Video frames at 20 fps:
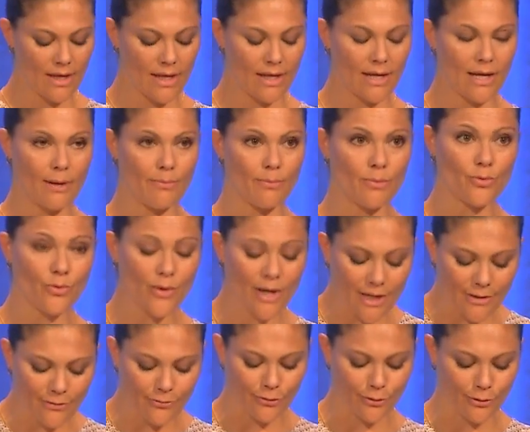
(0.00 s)
And I'm
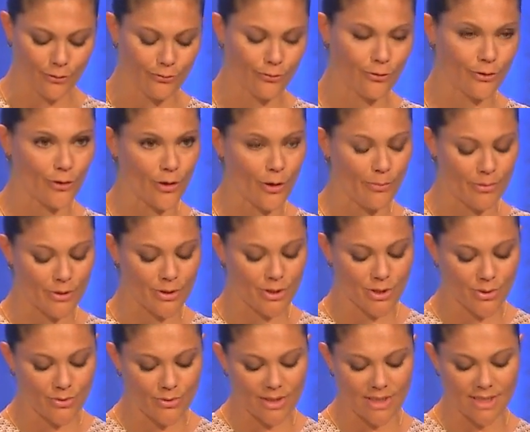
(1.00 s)
grateful for the
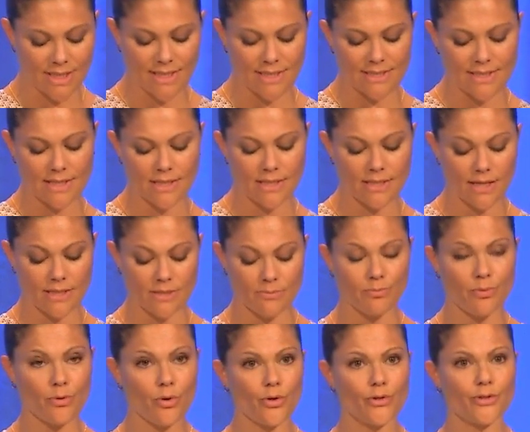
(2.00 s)
opportunities it has
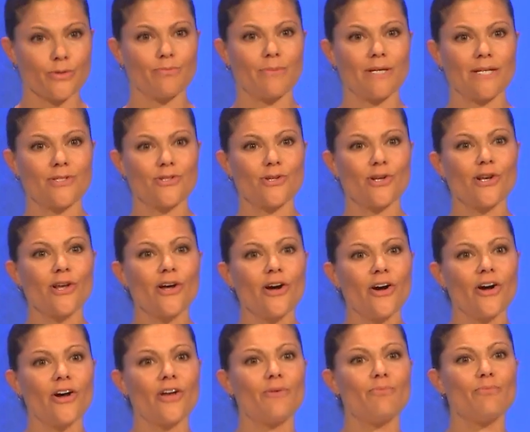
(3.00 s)
brought me to
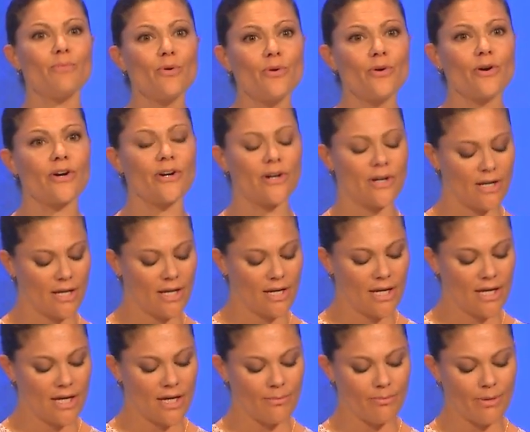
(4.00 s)
learn more
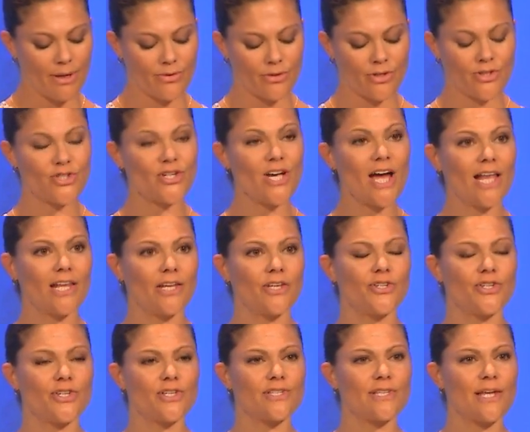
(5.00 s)
about the
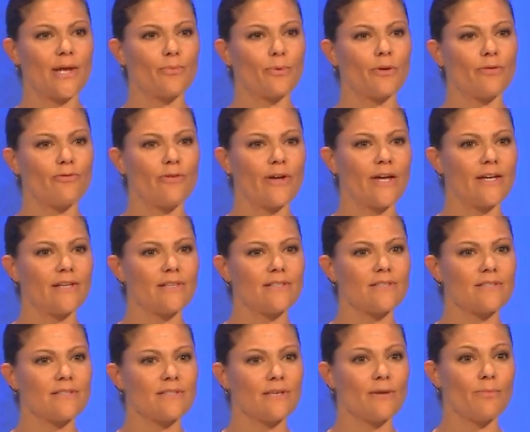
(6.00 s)
challenges that we
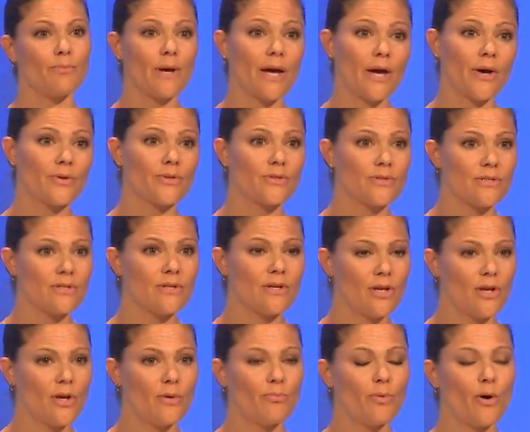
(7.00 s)
face, about
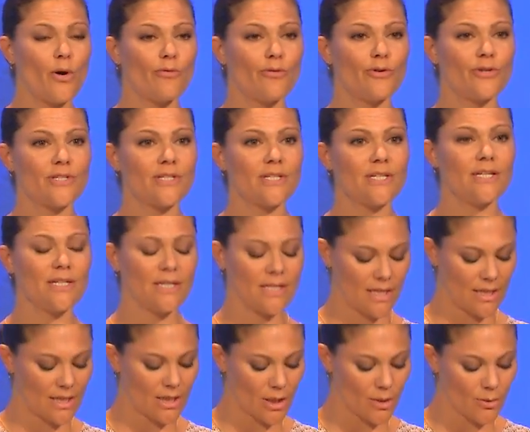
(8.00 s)
poverty,
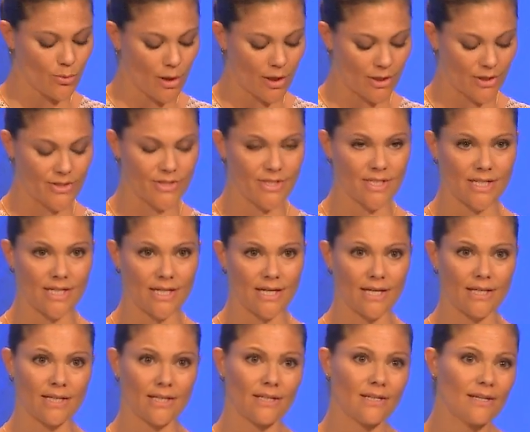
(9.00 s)
inequality,
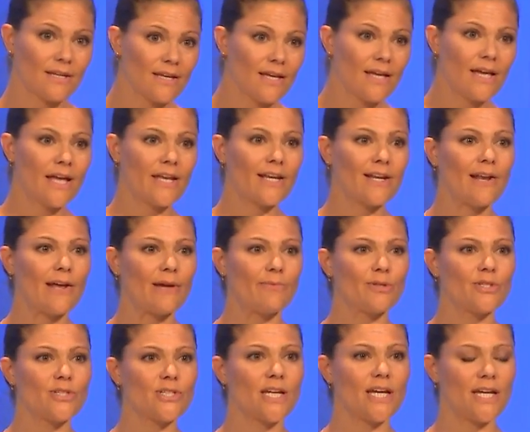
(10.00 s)
and
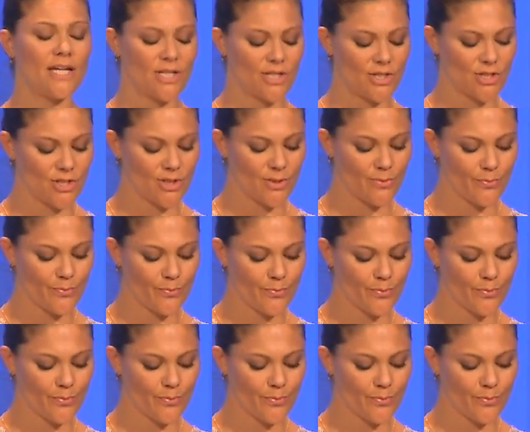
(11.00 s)
climate change.